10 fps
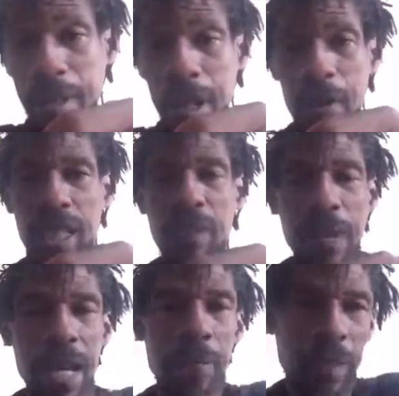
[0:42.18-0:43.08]

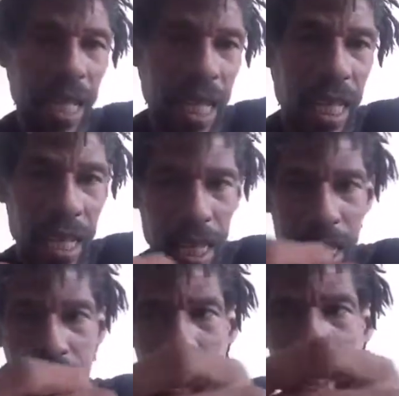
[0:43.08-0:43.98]
expect me
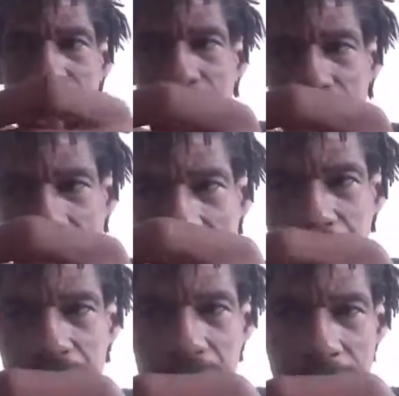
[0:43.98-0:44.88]
to acknowledge
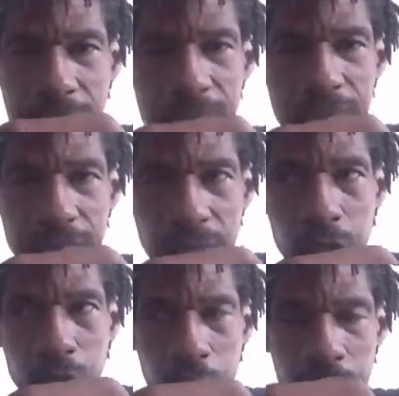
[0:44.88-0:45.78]
your God exists in
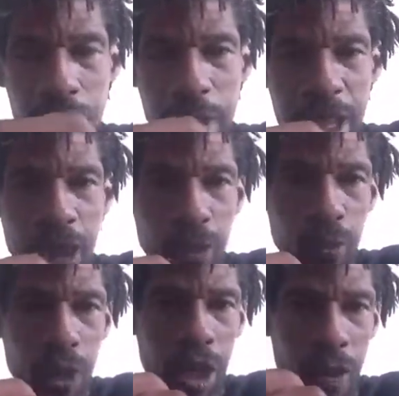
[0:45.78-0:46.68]
order to make you
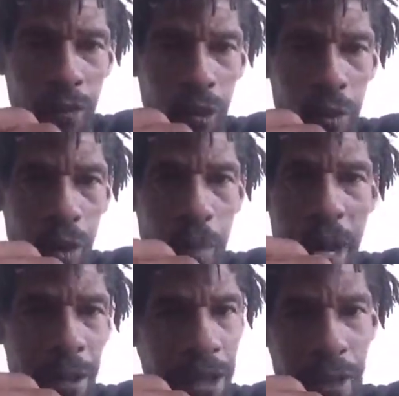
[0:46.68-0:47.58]
more comfortable
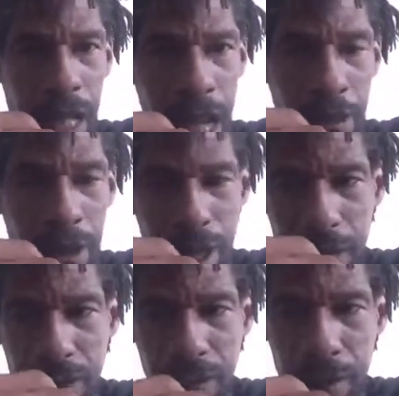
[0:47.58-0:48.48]
about your God belief.
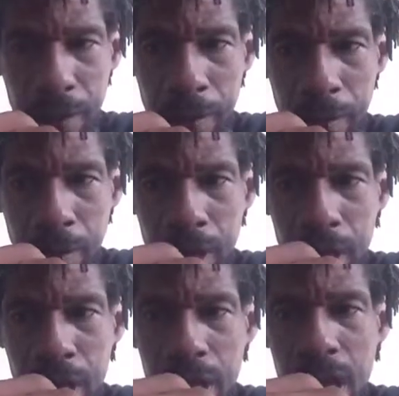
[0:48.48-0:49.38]

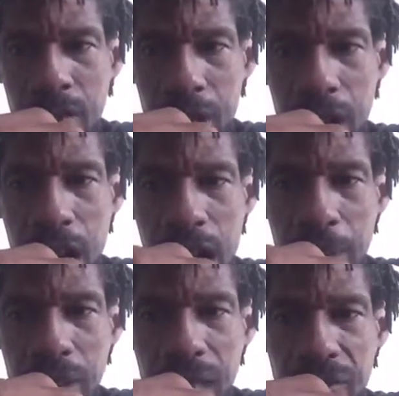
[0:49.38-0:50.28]
If your God
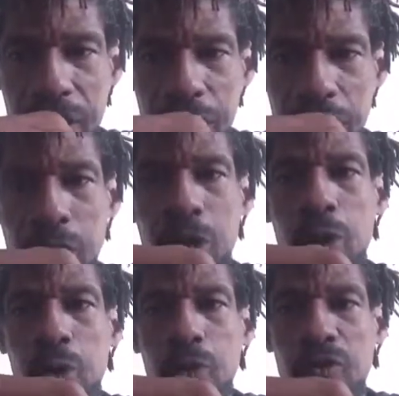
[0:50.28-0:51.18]
belief is so
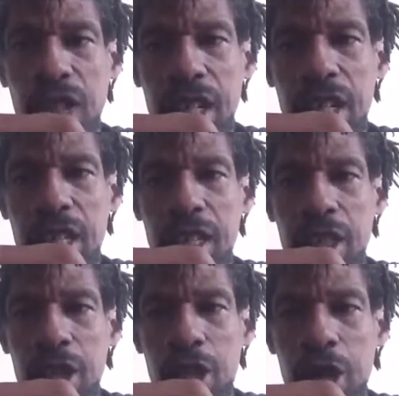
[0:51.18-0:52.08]
fucking, you
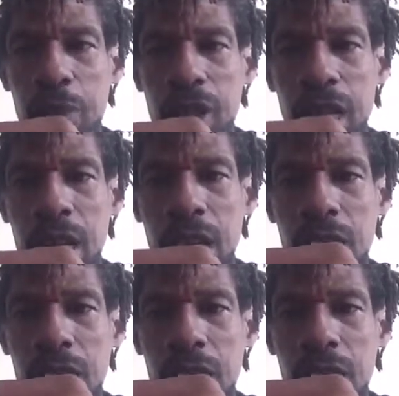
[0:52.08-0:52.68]
know what I'm saying,